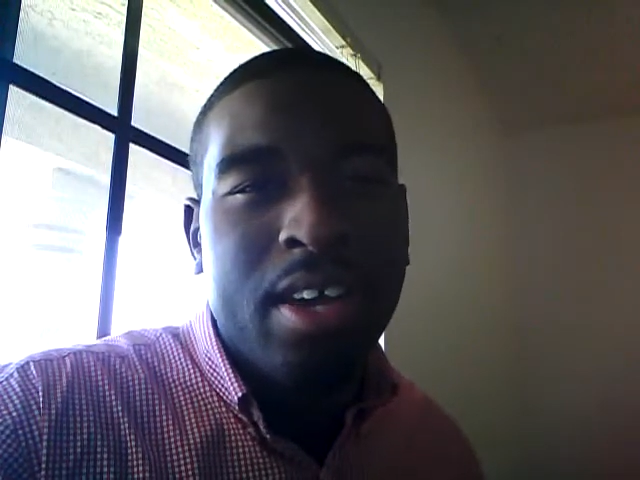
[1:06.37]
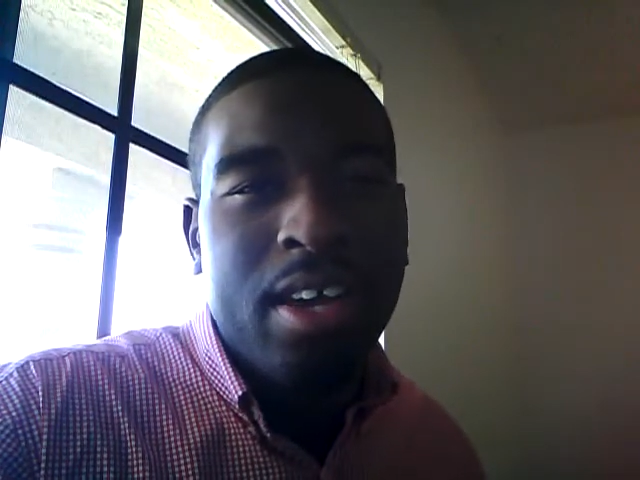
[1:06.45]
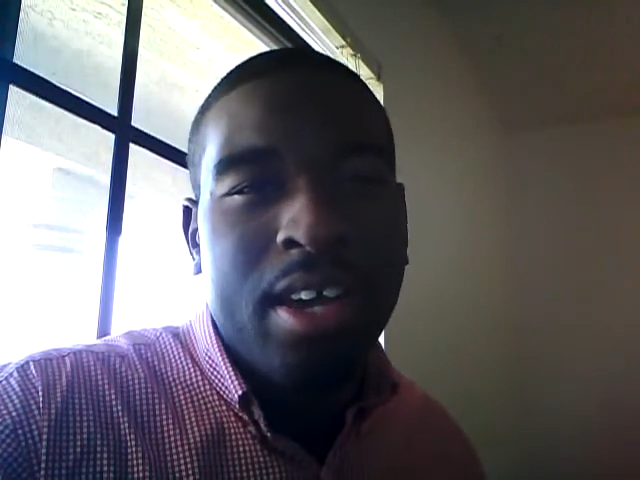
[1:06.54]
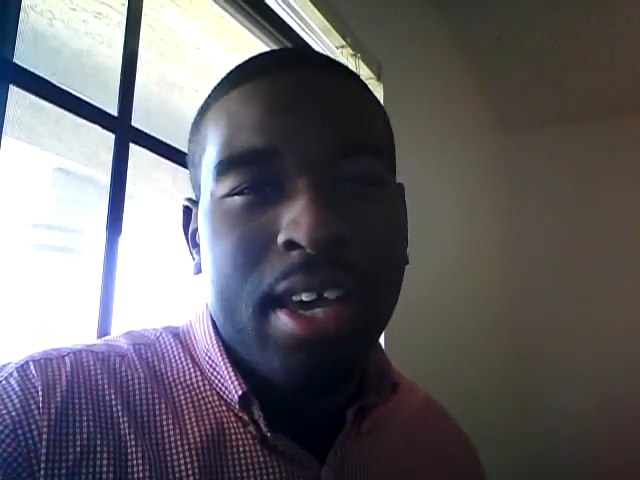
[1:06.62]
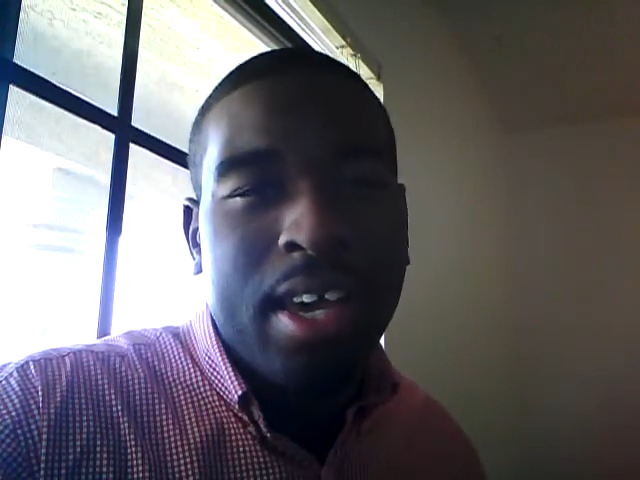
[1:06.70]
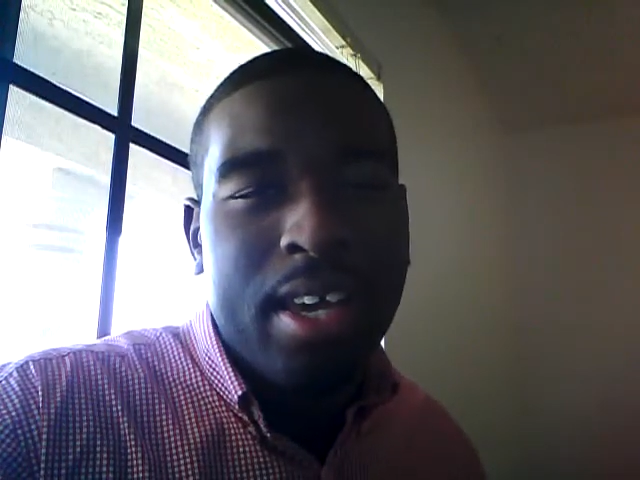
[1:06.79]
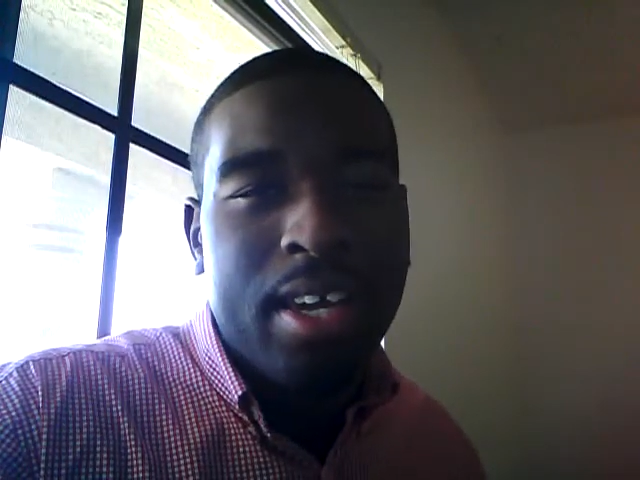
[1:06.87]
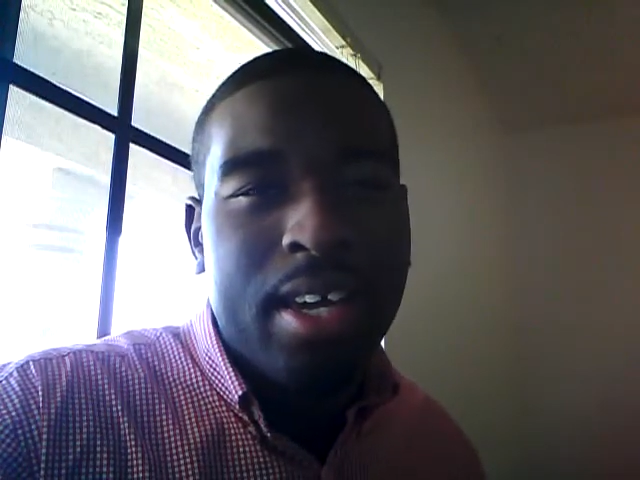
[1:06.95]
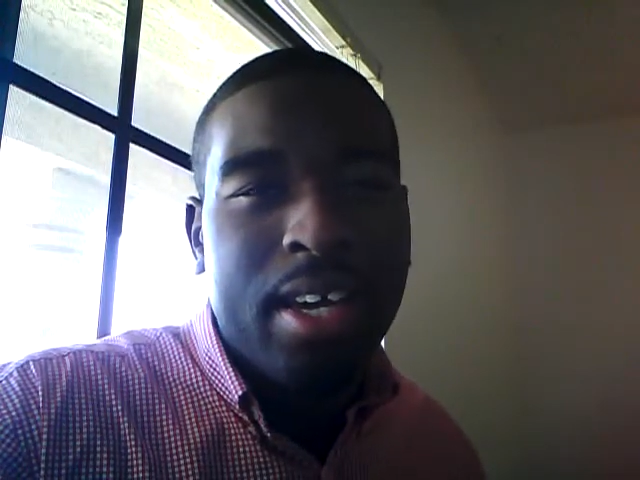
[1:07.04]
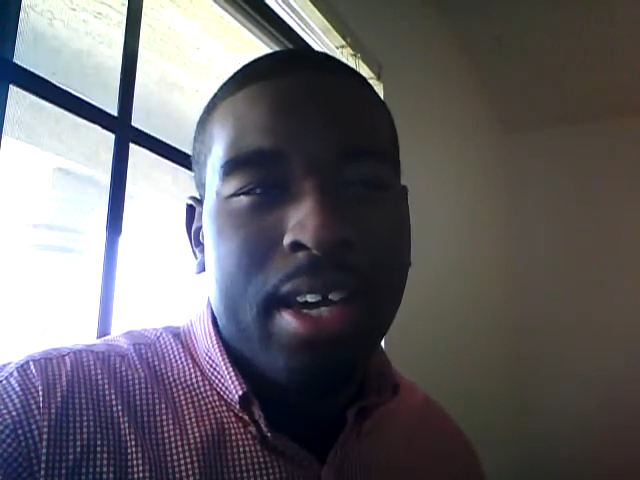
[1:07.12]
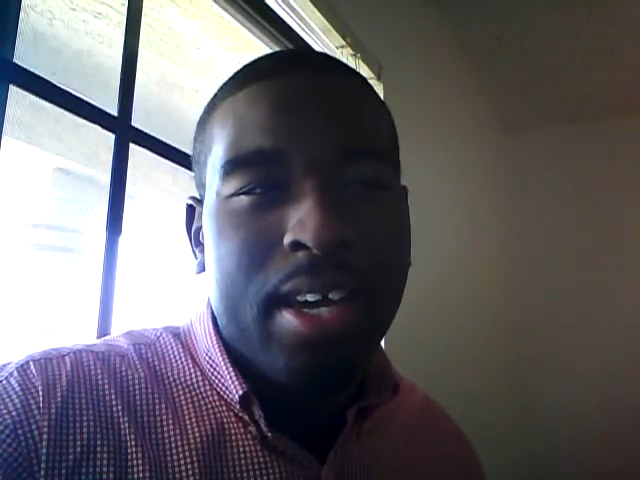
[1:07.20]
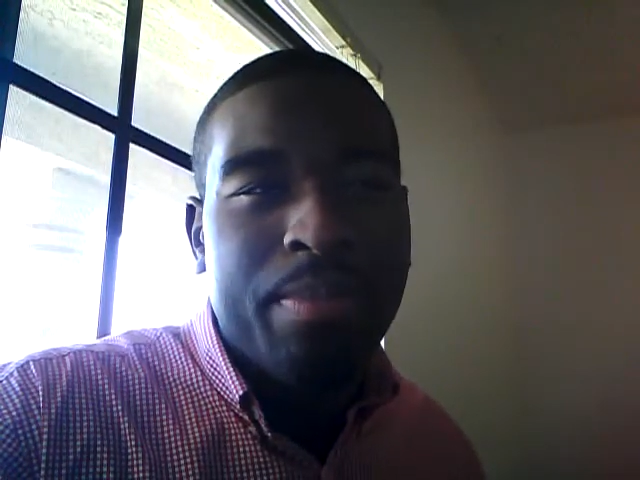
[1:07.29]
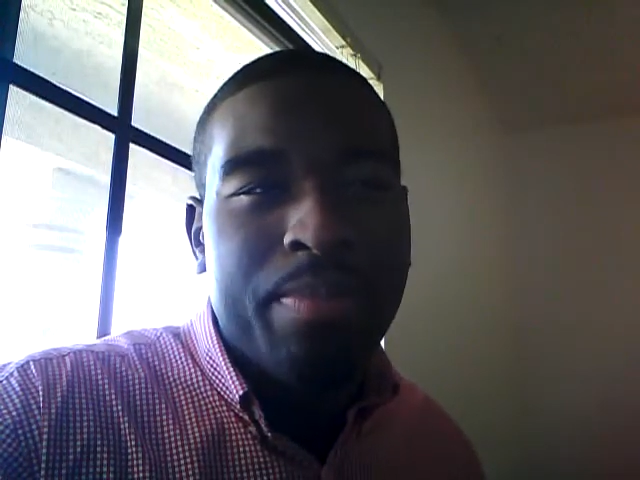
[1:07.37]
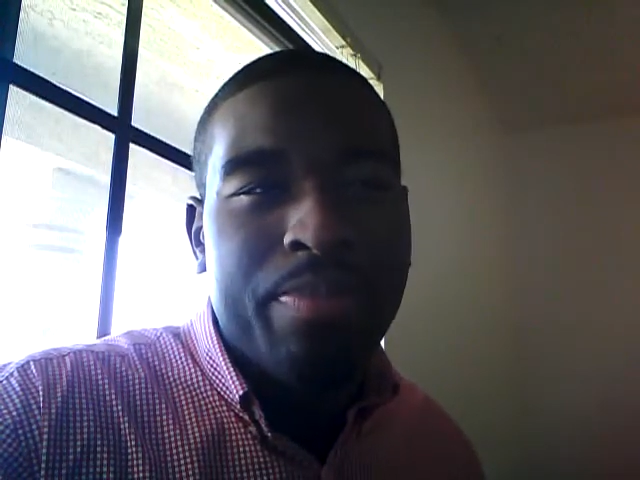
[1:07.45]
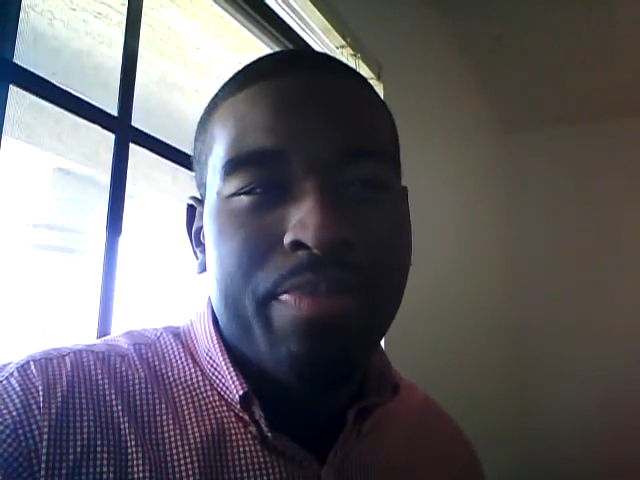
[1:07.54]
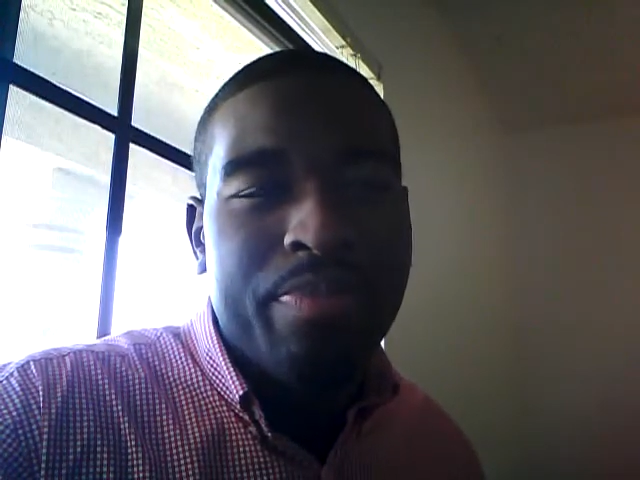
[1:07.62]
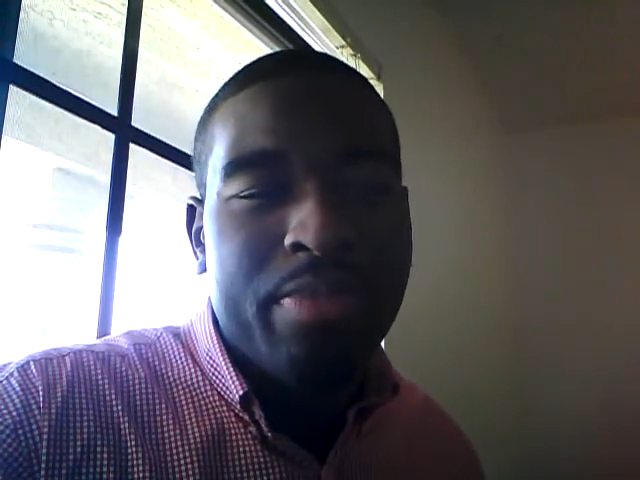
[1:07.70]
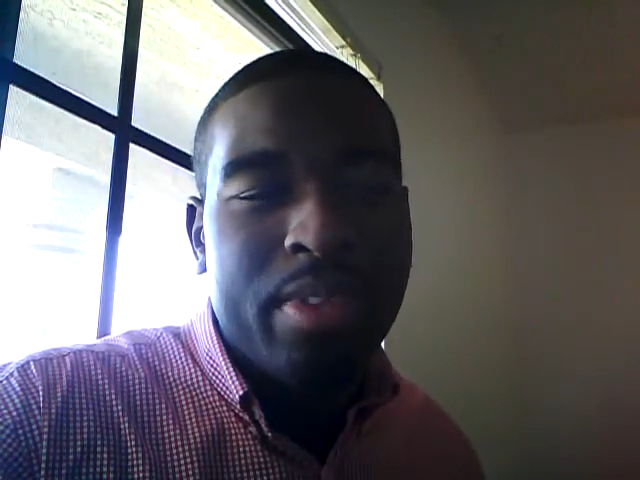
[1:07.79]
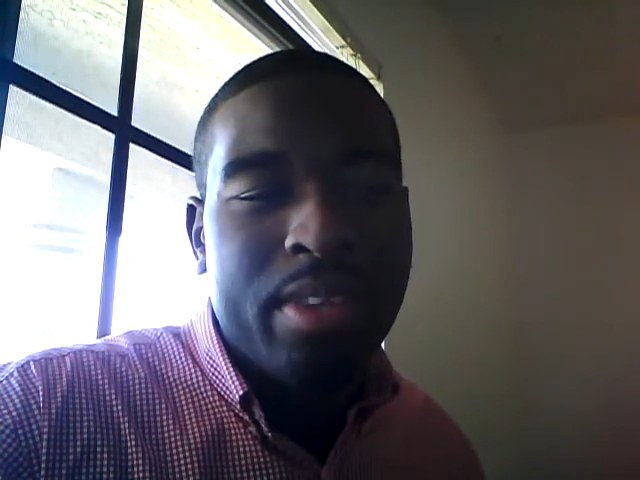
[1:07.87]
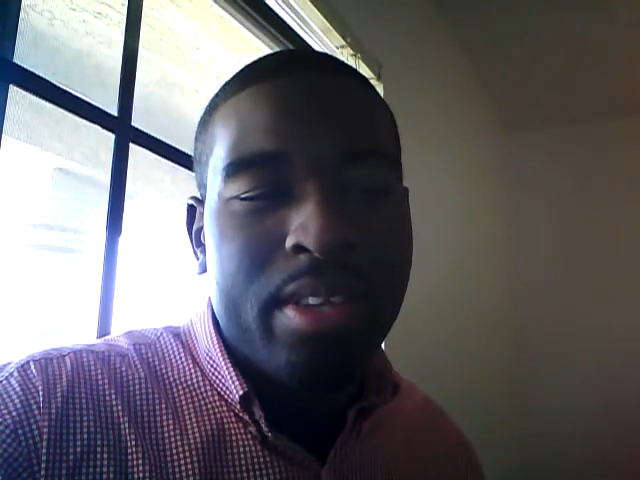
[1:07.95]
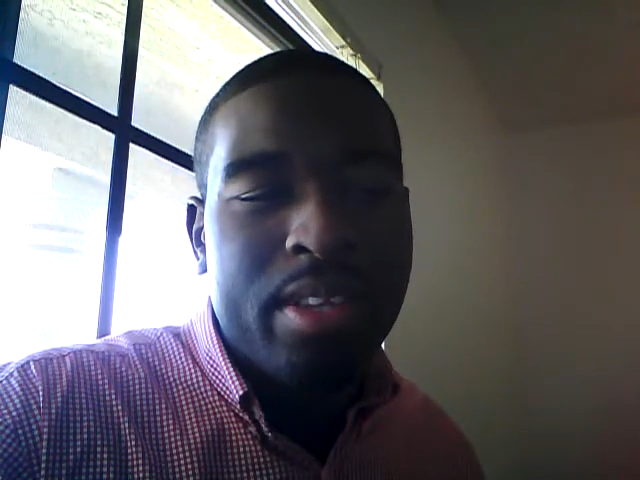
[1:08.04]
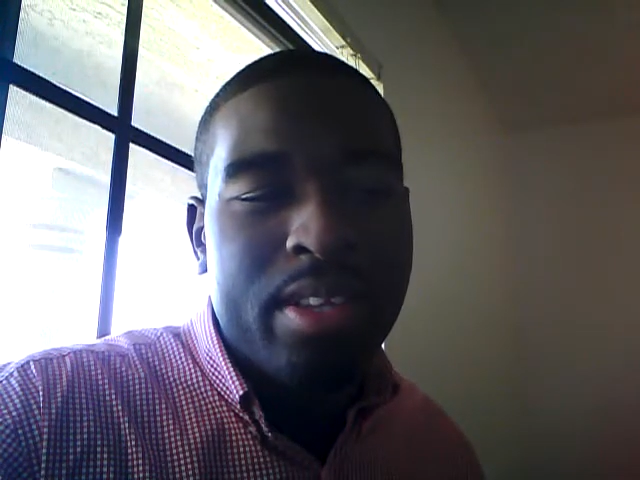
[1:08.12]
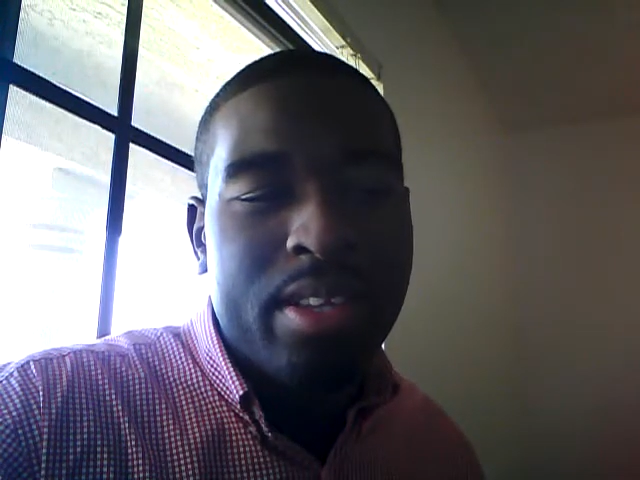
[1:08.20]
for, and um,